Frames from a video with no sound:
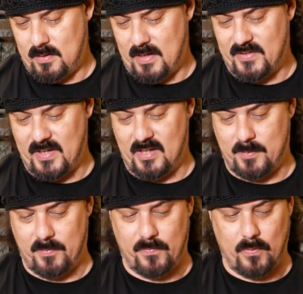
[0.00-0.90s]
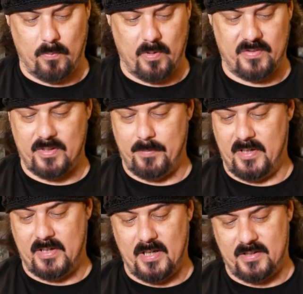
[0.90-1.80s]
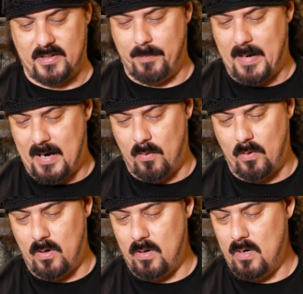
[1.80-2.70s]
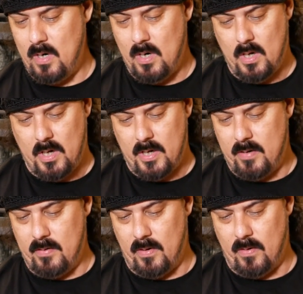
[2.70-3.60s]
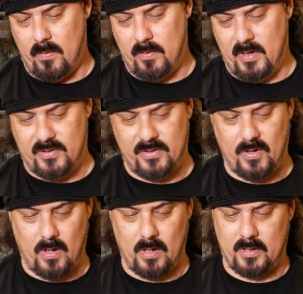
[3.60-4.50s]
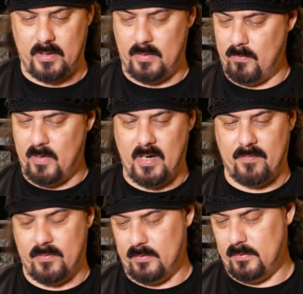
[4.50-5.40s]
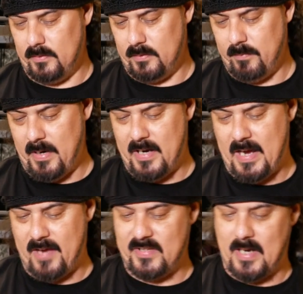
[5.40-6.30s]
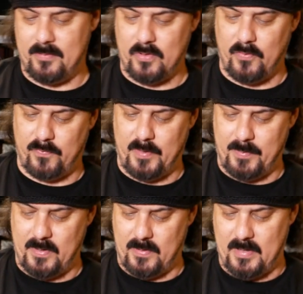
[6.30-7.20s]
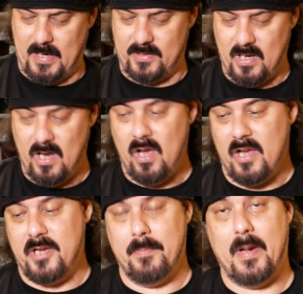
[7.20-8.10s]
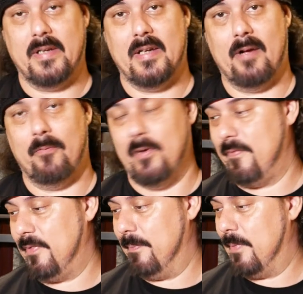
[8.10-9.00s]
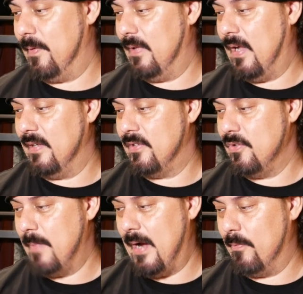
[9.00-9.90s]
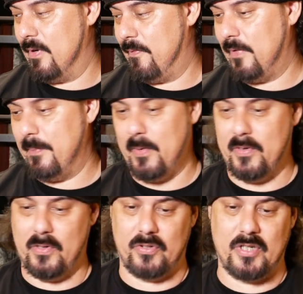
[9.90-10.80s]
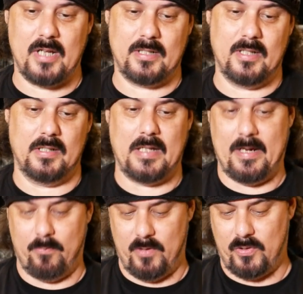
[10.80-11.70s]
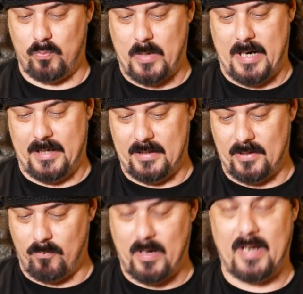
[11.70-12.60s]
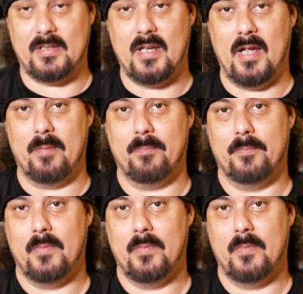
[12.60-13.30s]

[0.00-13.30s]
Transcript: So I've said this before, what if somebody cuts the power, you know, it's dark, whatever. You might not have time to go flipping on lights. You might not want to flip on lights. You might want to flip on your shotgun light when it's the right time,